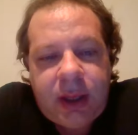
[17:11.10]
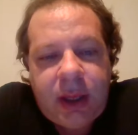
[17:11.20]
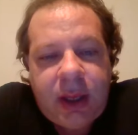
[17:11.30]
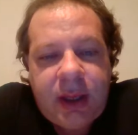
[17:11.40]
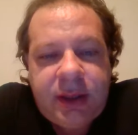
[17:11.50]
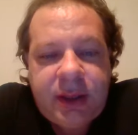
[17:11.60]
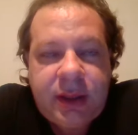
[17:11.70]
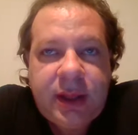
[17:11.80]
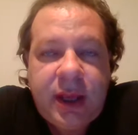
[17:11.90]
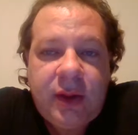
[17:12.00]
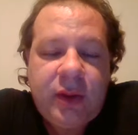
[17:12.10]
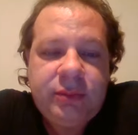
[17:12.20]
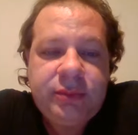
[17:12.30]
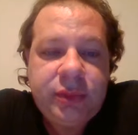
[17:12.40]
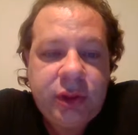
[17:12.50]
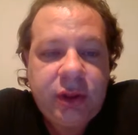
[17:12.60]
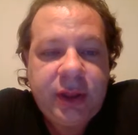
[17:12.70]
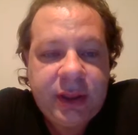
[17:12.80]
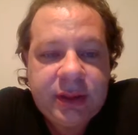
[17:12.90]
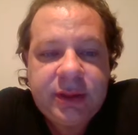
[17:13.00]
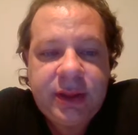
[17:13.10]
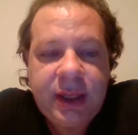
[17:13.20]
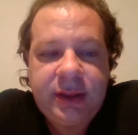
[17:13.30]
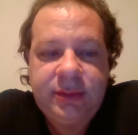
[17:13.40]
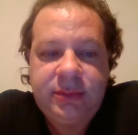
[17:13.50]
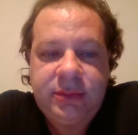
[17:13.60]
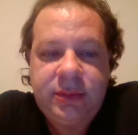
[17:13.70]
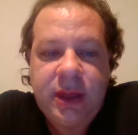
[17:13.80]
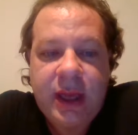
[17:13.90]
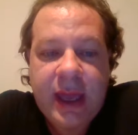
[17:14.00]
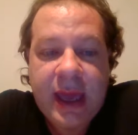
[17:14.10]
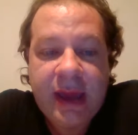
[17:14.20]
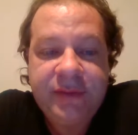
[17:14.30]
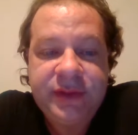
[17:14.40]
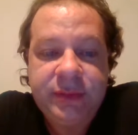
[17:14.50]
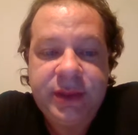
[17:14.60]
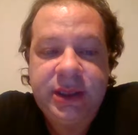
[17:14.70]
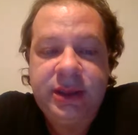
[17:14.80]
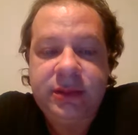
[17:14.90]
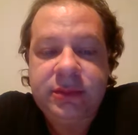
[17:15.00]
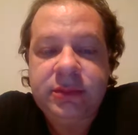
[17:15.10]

And now I'm learning that I have to be